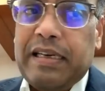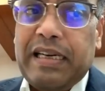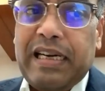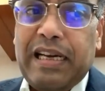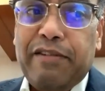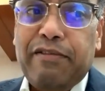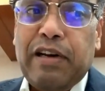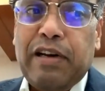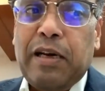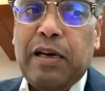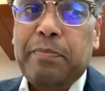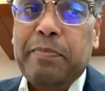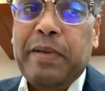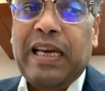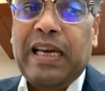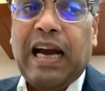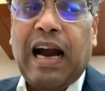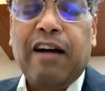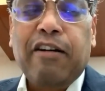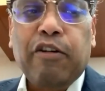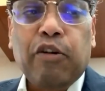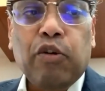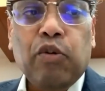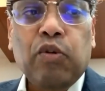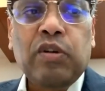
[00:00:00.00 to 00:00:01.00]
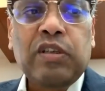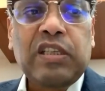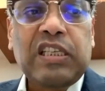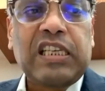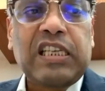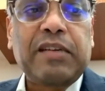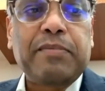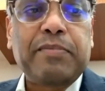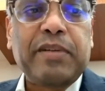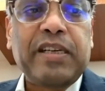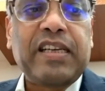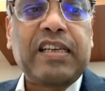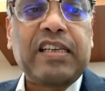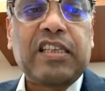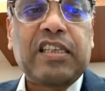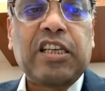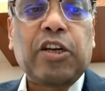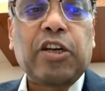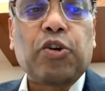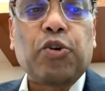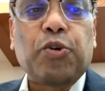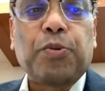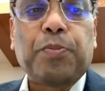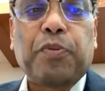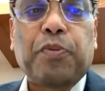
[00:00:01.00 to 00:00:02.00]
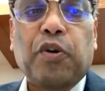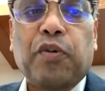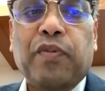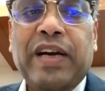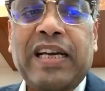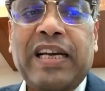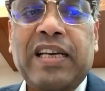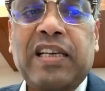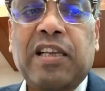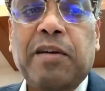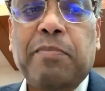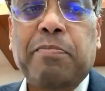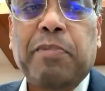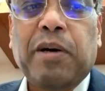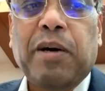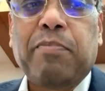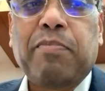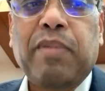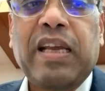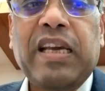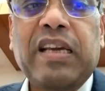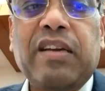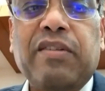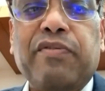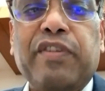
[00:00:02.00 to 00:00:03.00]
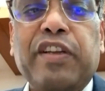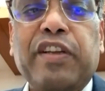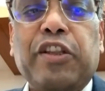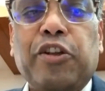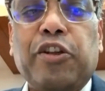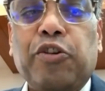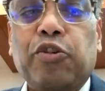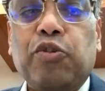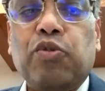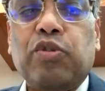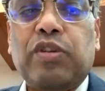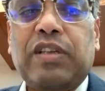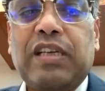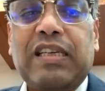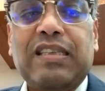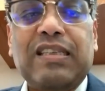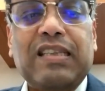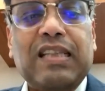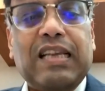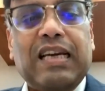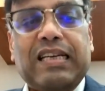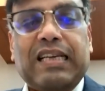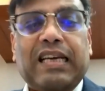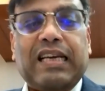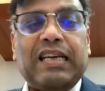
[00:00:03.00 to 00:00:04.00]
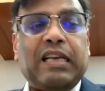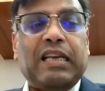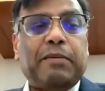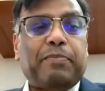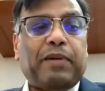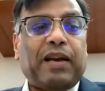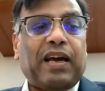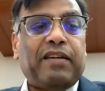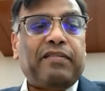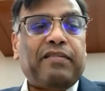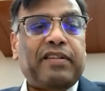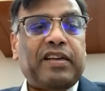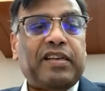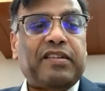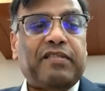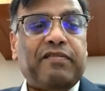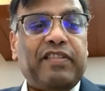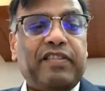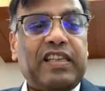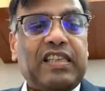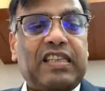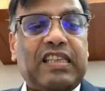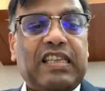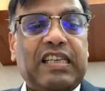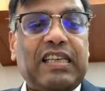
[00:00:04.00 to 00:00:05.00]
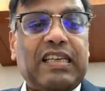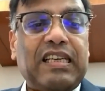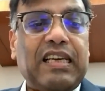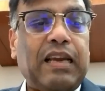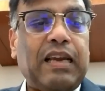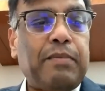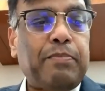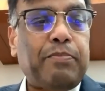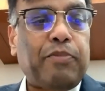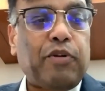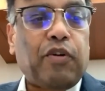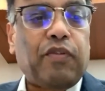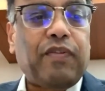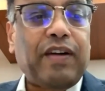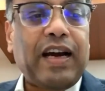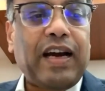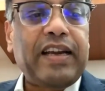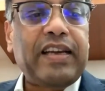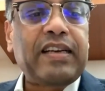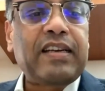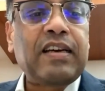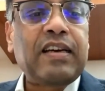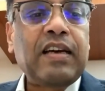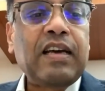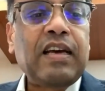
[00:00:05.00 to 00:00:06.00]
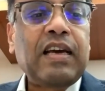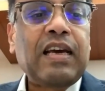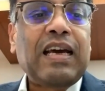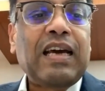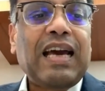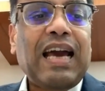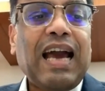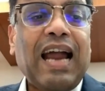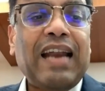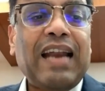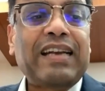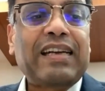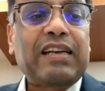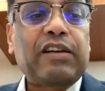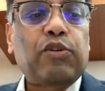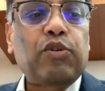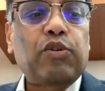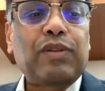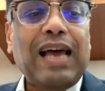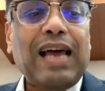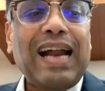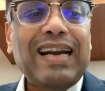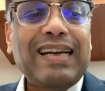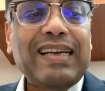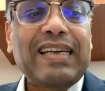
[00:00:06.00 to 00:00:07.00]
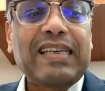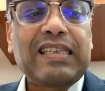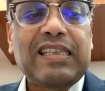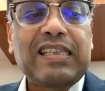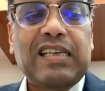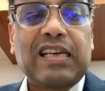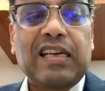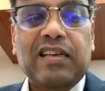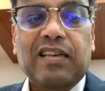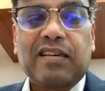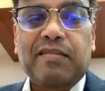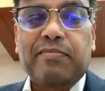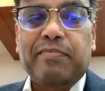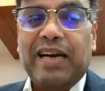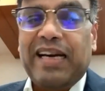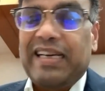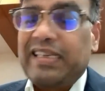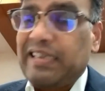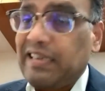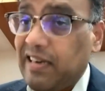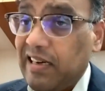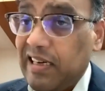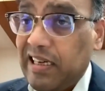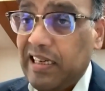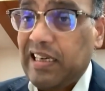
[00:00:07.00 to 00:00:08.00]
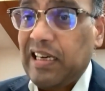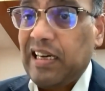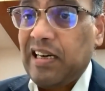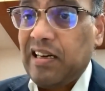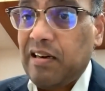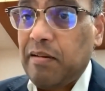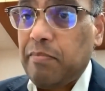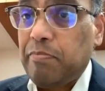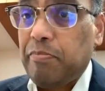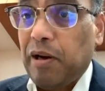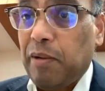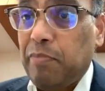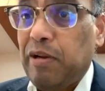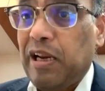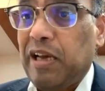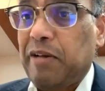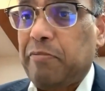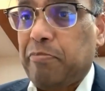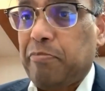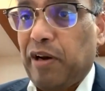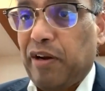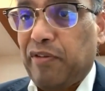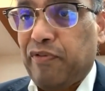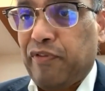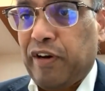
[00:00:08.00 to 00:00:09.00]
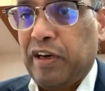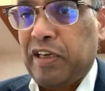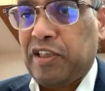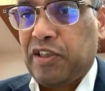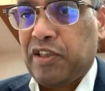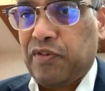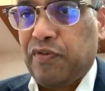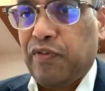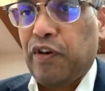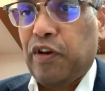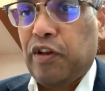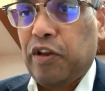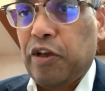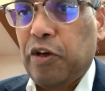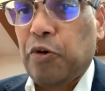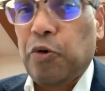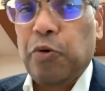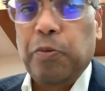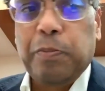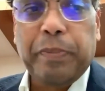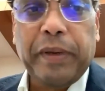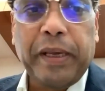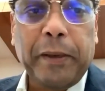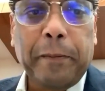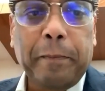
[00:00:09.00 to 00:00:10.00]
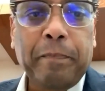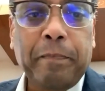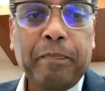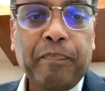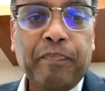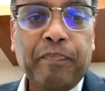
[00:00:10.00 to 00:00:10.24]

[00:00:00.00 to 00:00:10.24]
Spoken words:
Developing our own CBDC could provide the public with uses that any private VC can provide, and to that extent might return public preference for the rupee.